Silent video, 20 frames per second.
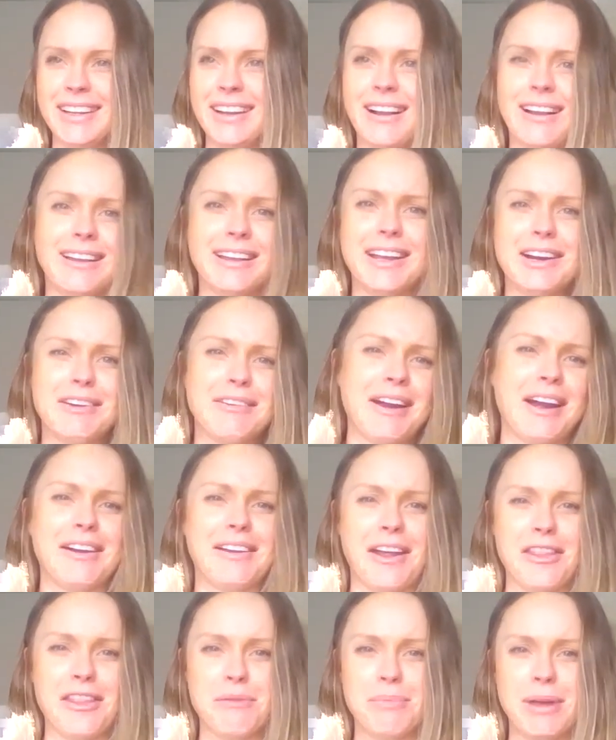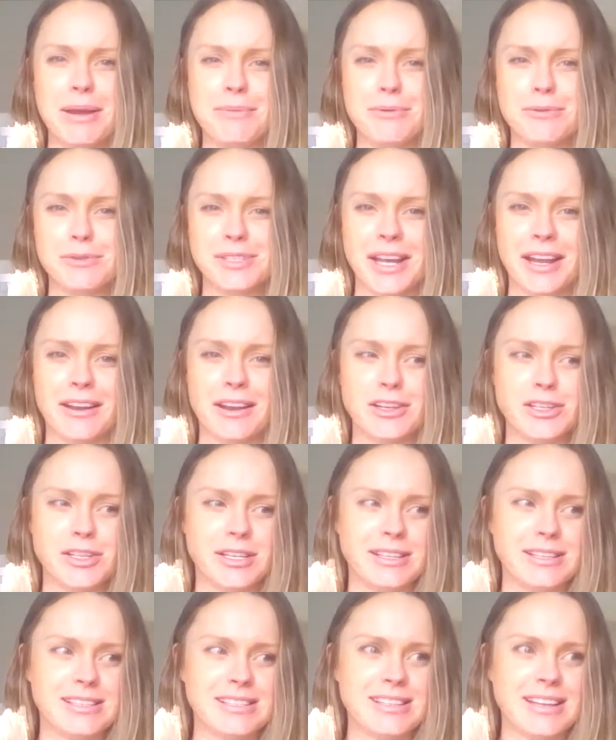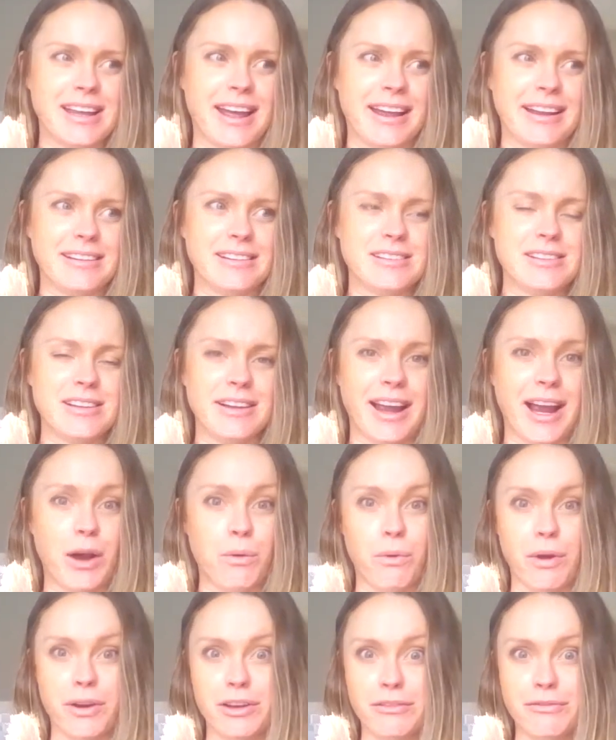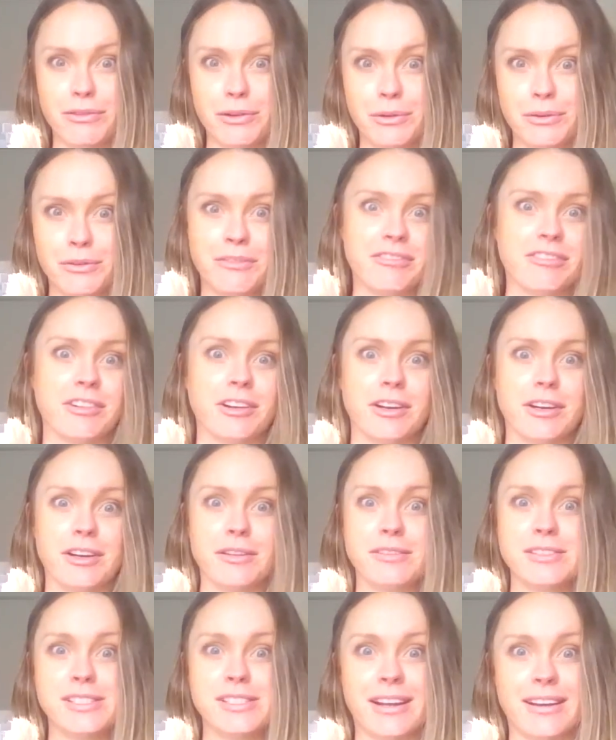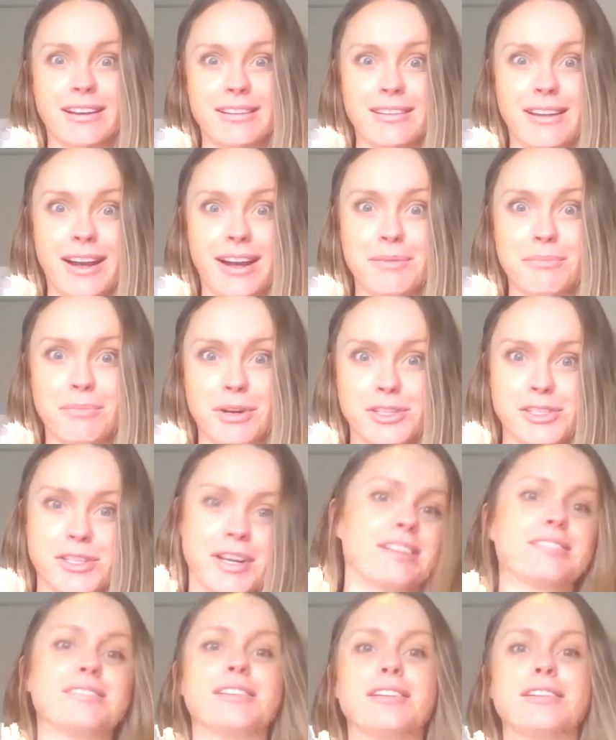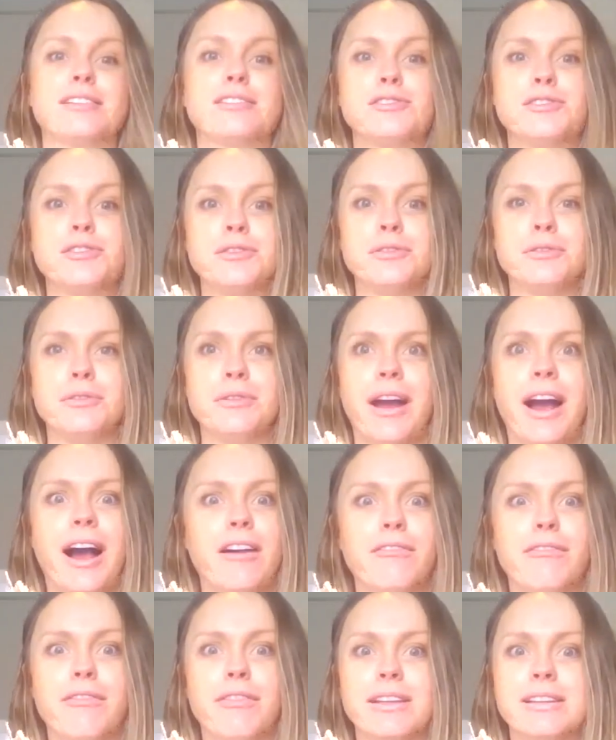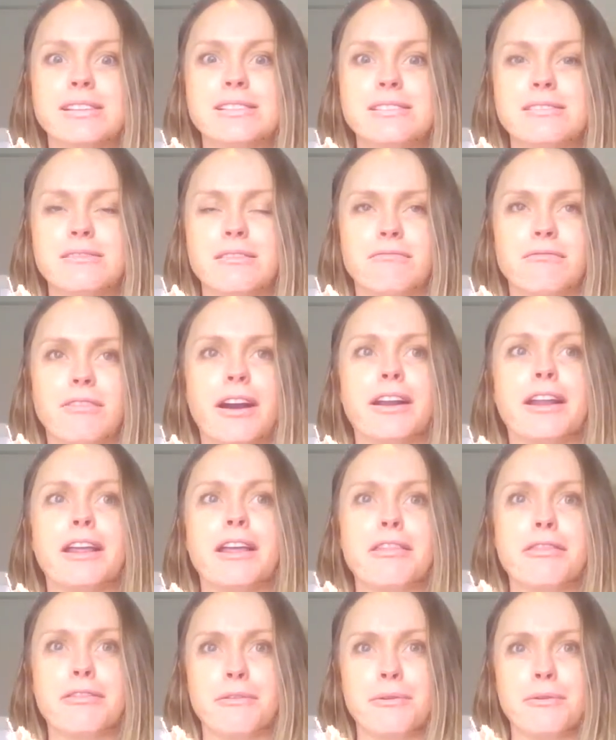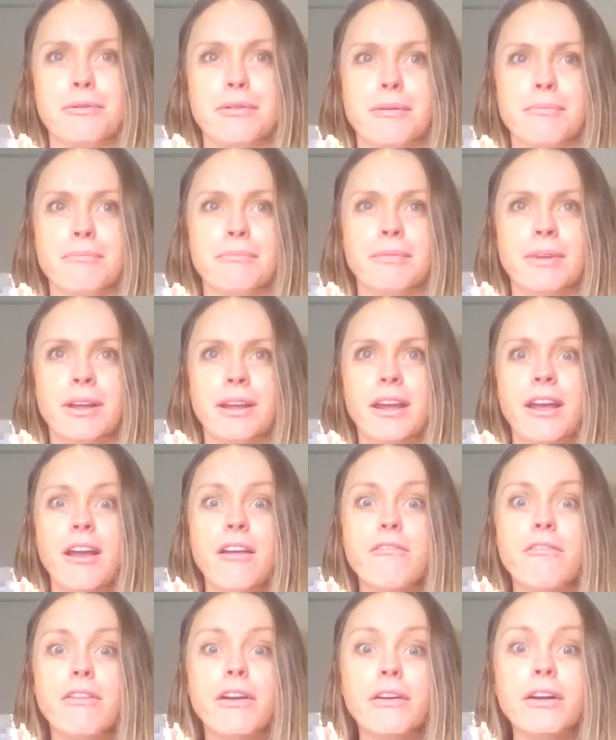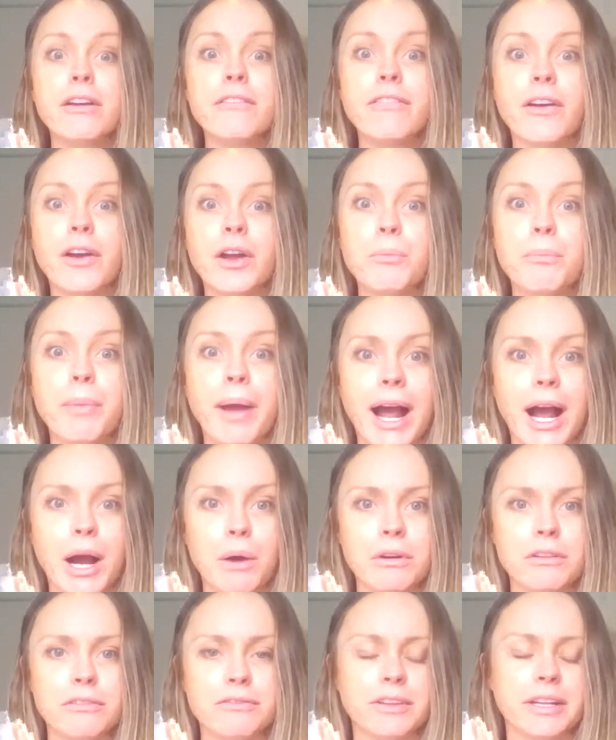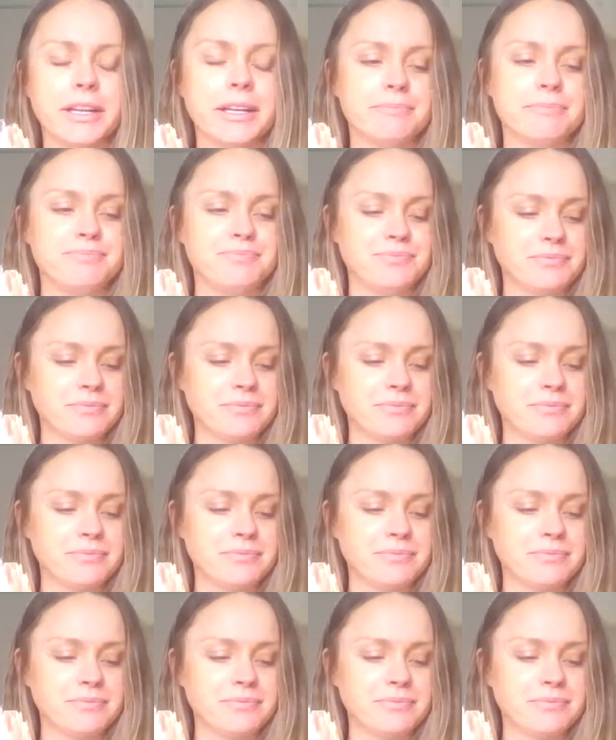clear out other people's energies. And how wonderful for a second line projector to have this running through them very, very powerfully.